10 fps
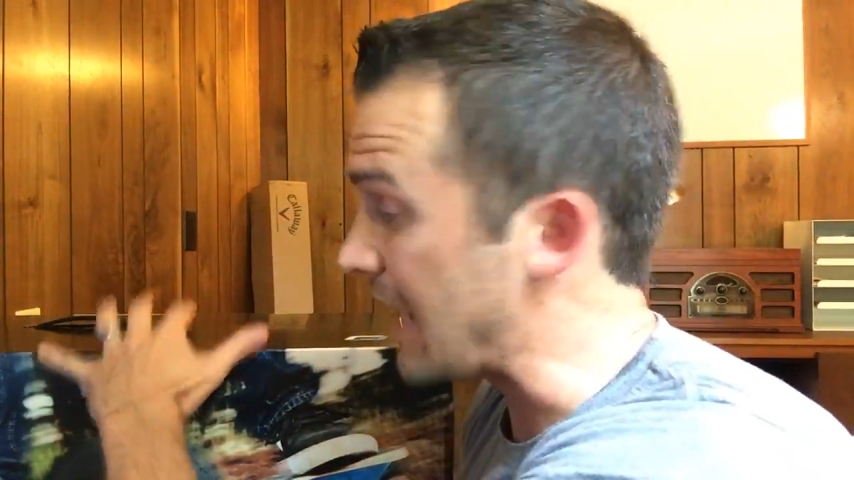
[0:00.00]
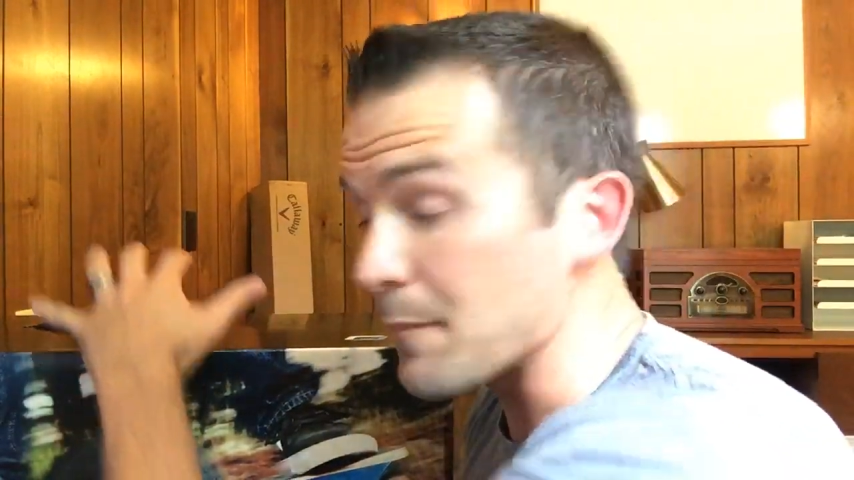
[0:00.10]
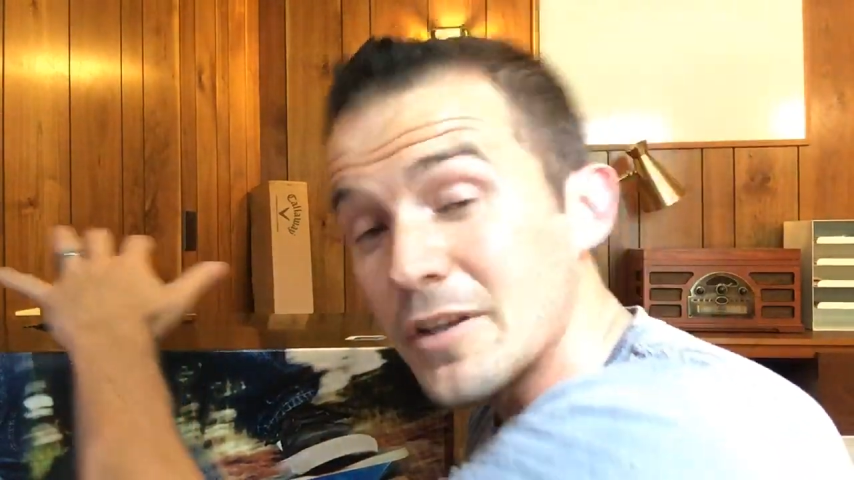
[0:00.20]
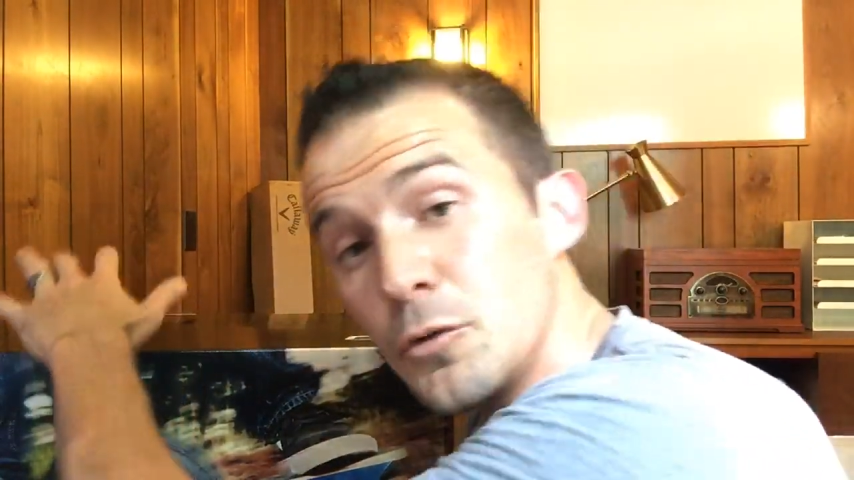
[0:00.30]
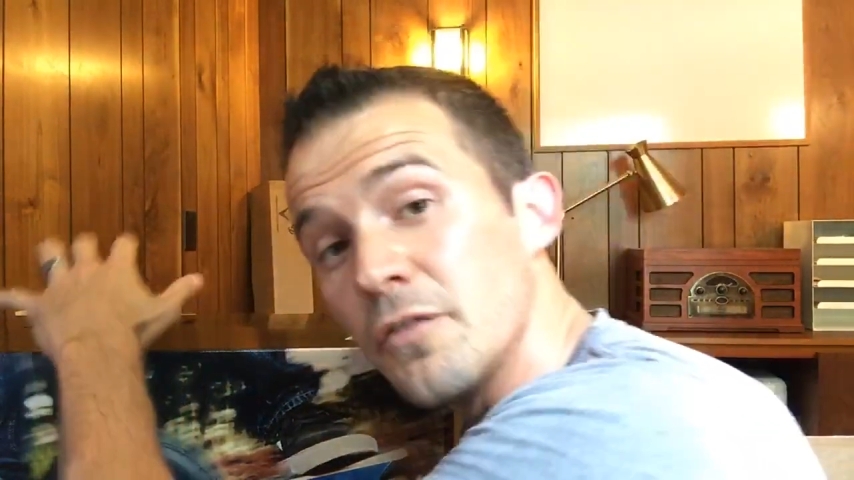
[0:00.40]
I'm
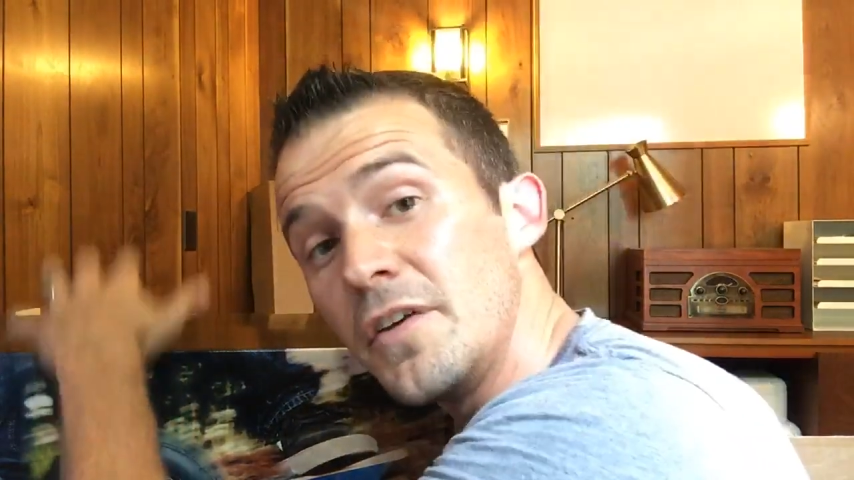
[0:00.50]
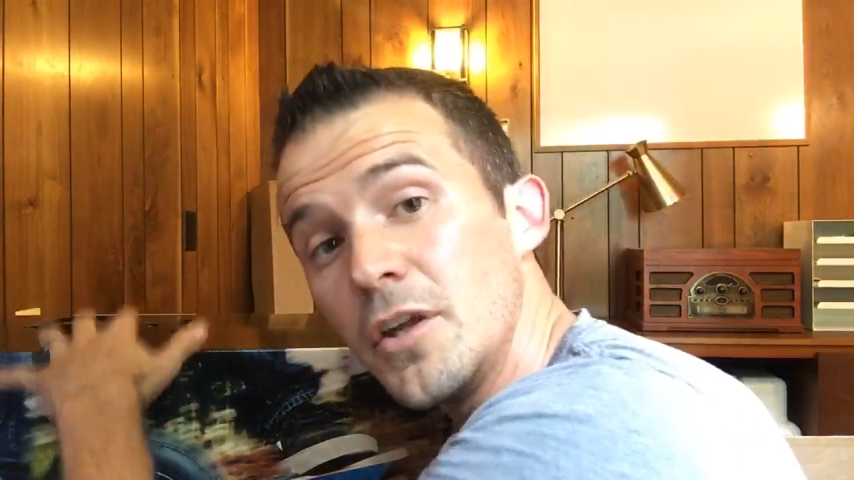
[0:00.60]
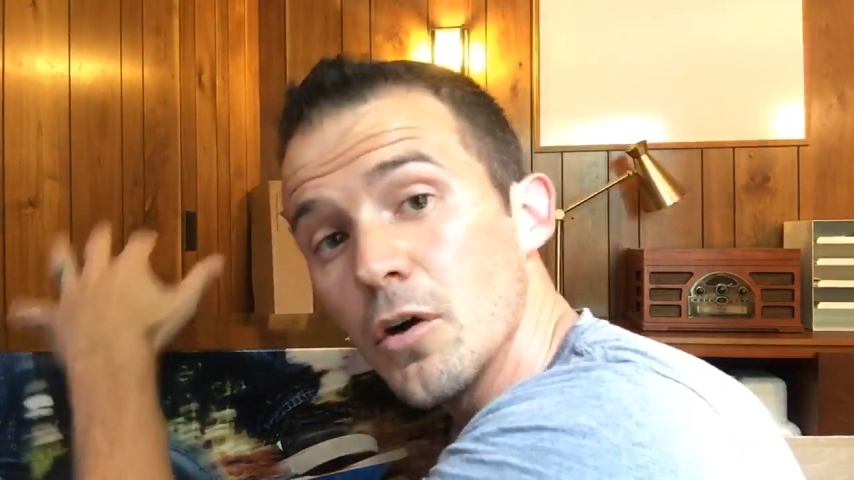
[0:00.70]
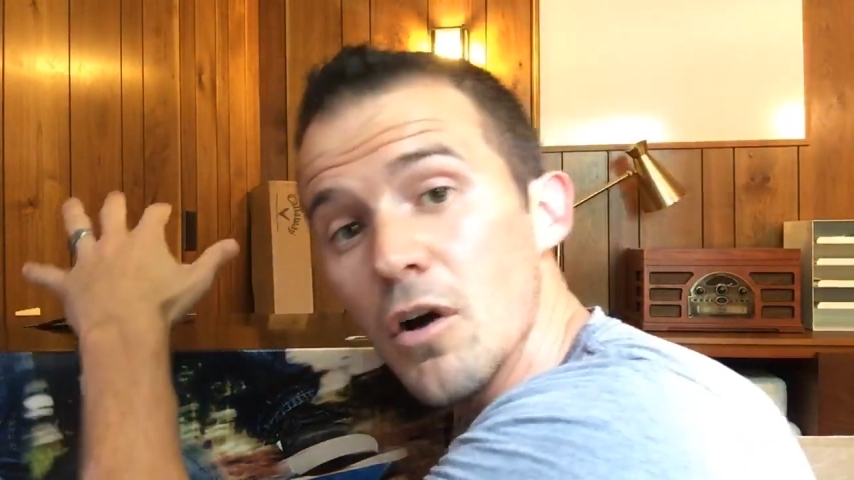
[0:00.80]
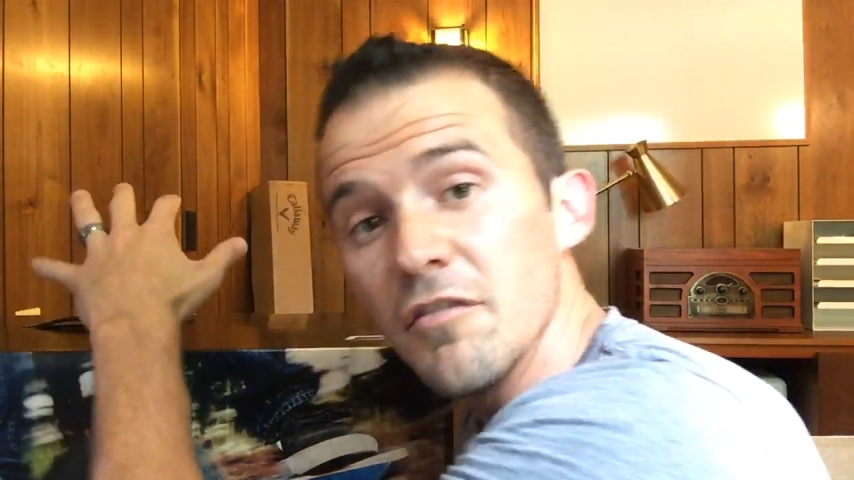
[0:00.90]
going to do a
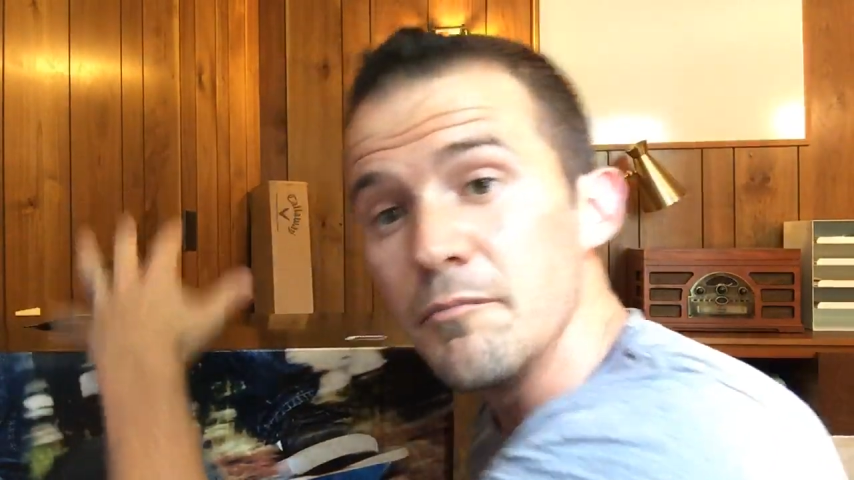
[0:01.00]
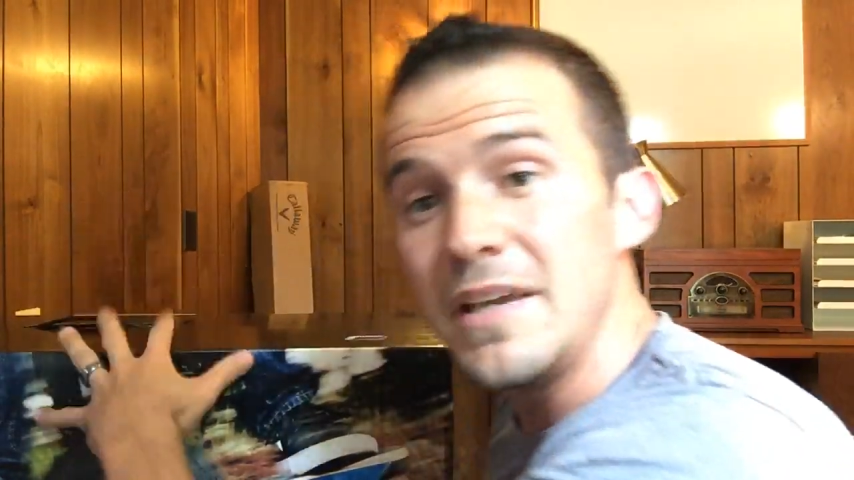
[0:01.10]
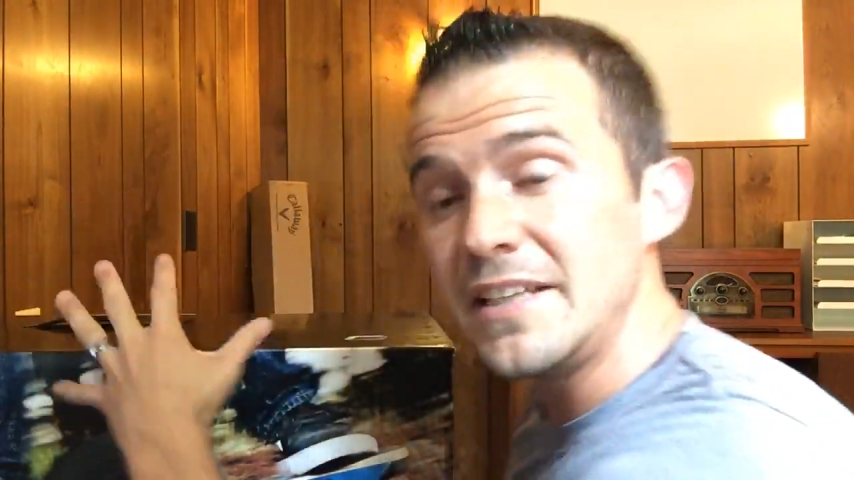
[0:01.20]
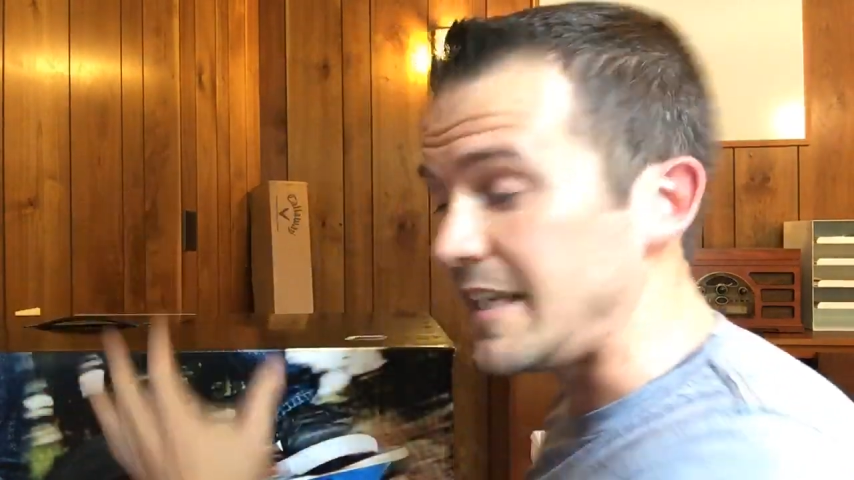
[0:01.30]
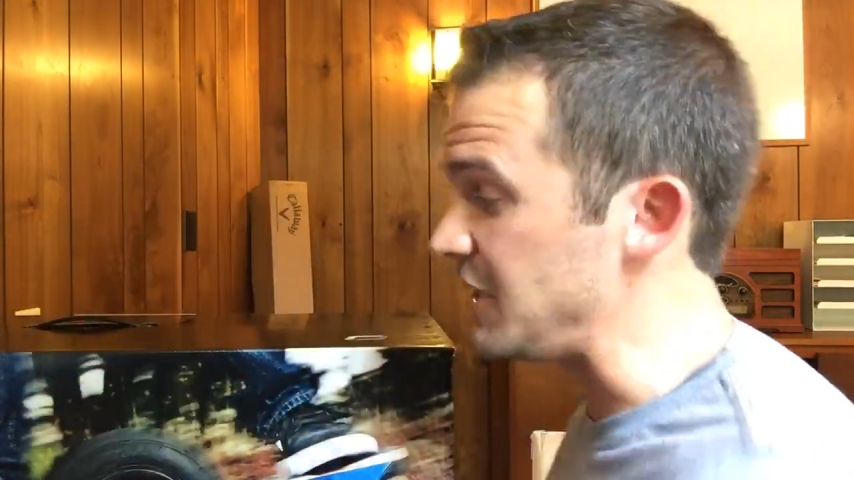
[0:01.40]
video of me
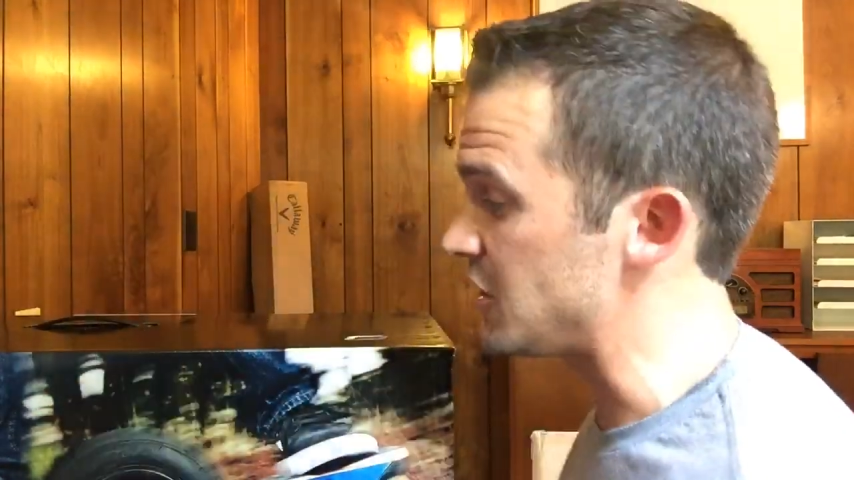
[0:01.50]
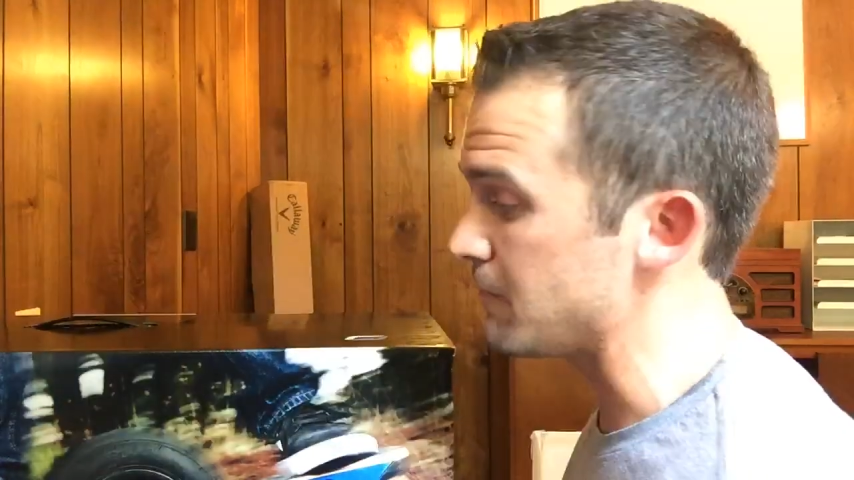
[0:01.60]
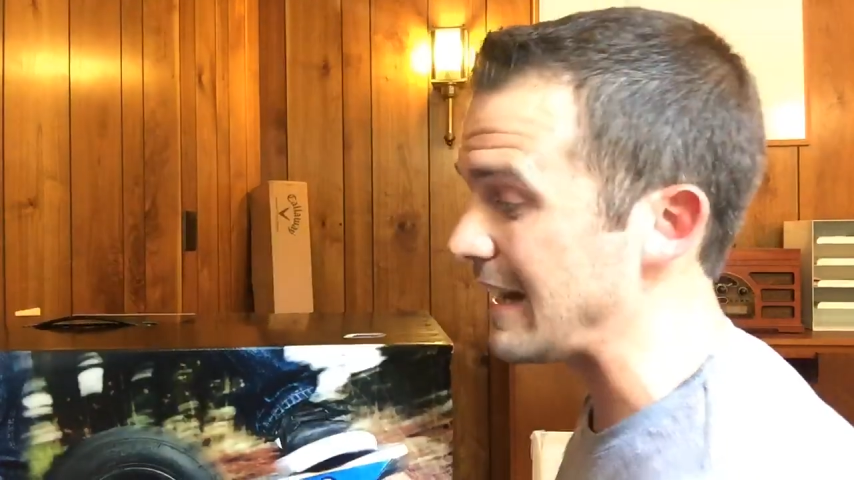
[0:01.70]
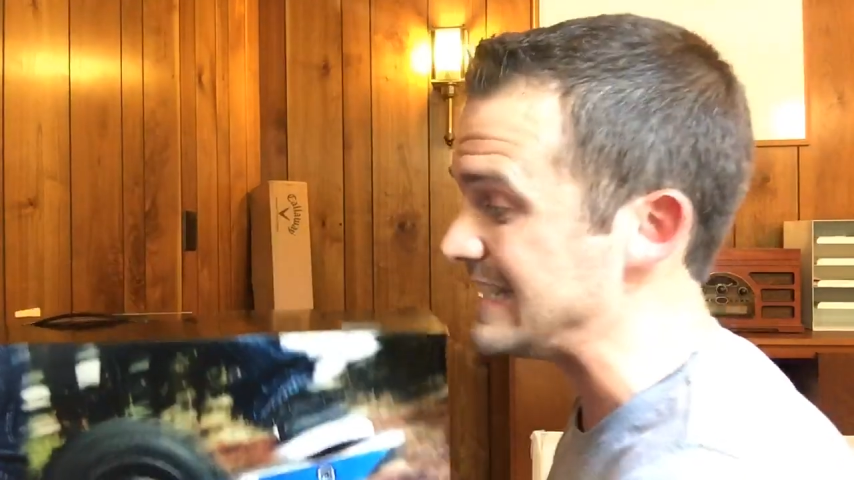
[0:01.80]
teaching my